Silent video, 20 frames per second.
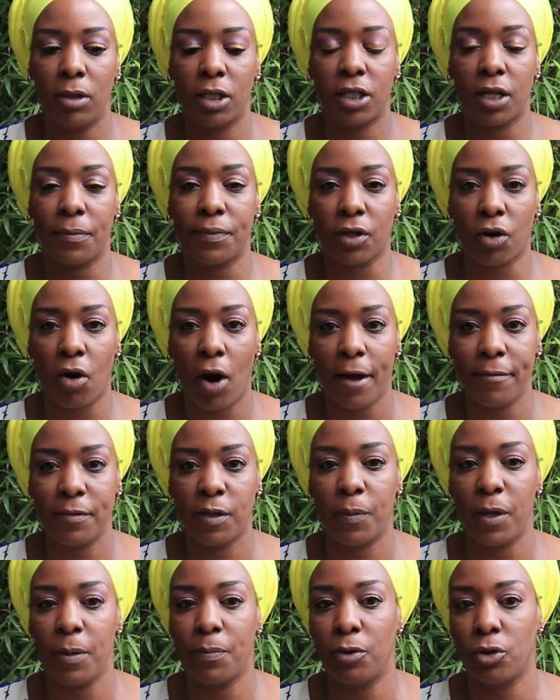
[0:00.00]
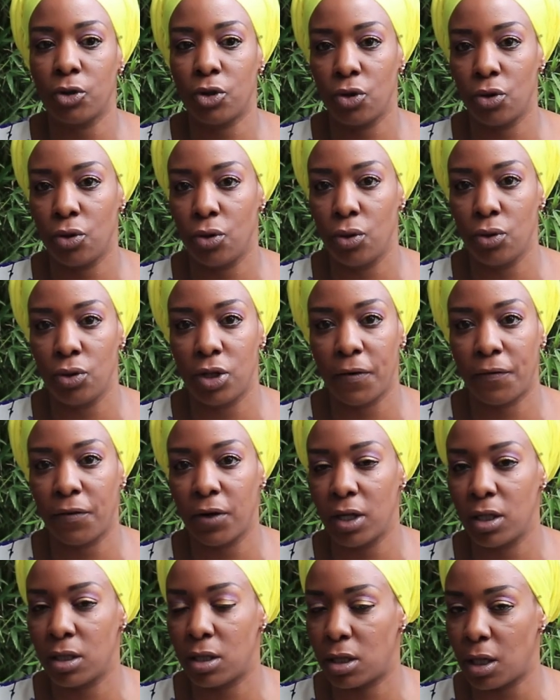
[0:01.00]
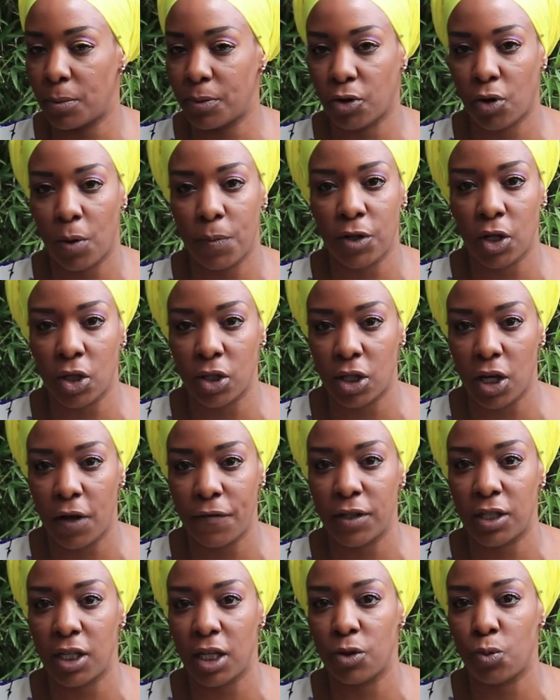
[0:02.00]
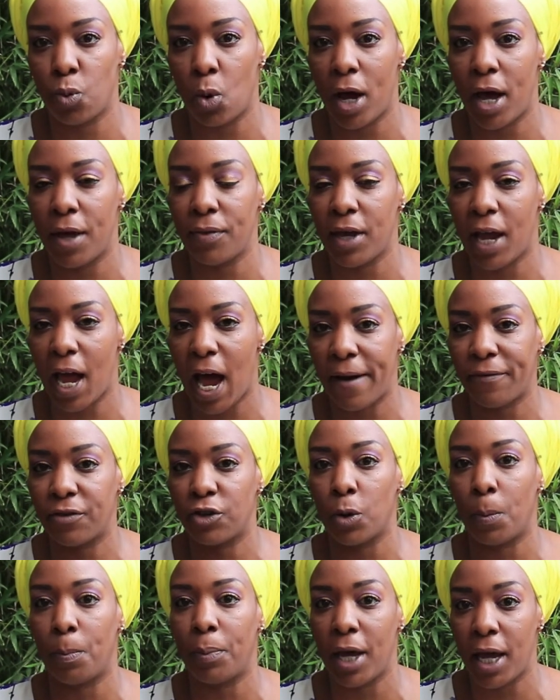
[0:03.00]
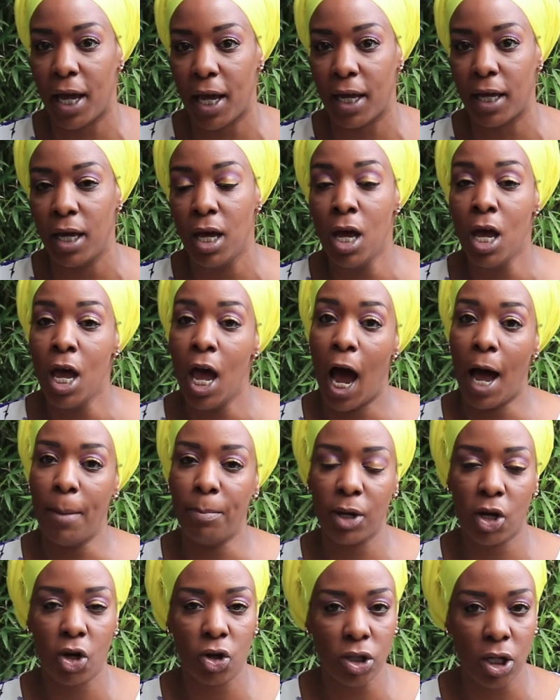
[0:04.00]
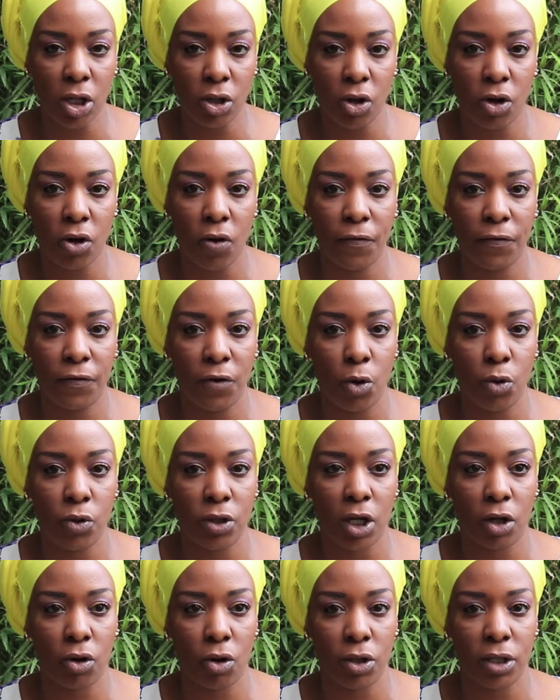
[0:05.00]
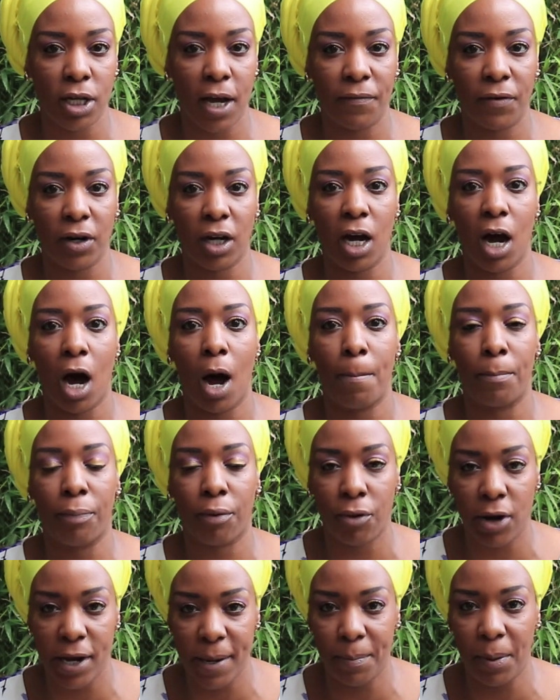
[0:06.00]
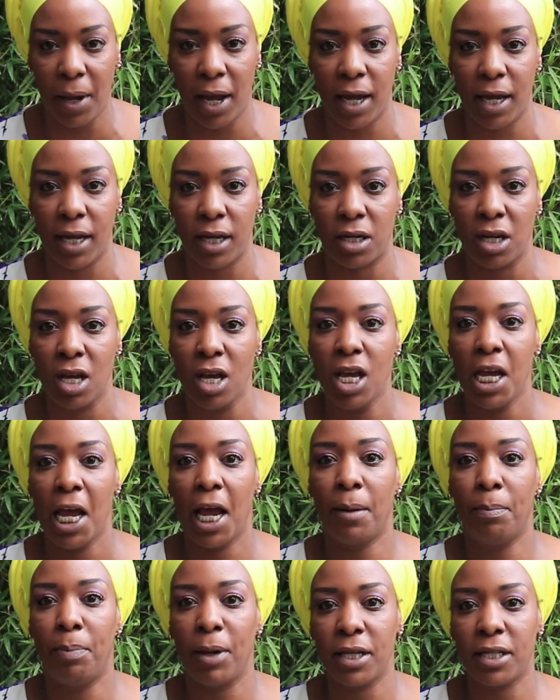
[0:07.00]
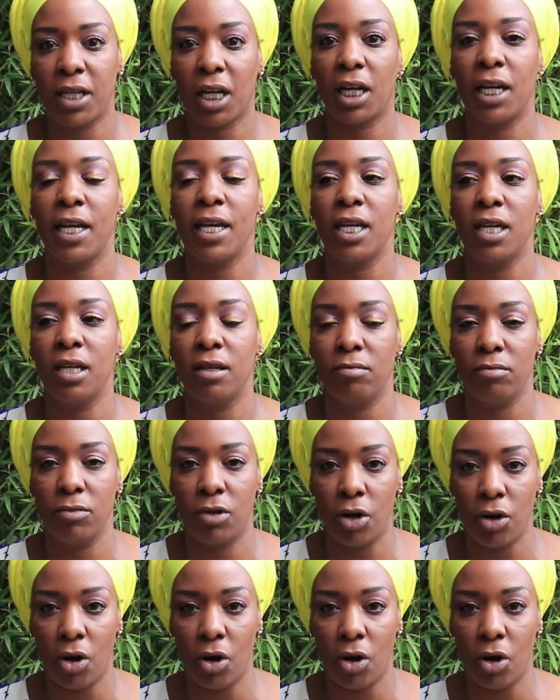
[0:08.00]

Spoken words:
subscribes people to different subscription services where they have to pay, and because a lot of phones across Africa are prepaid, it basically,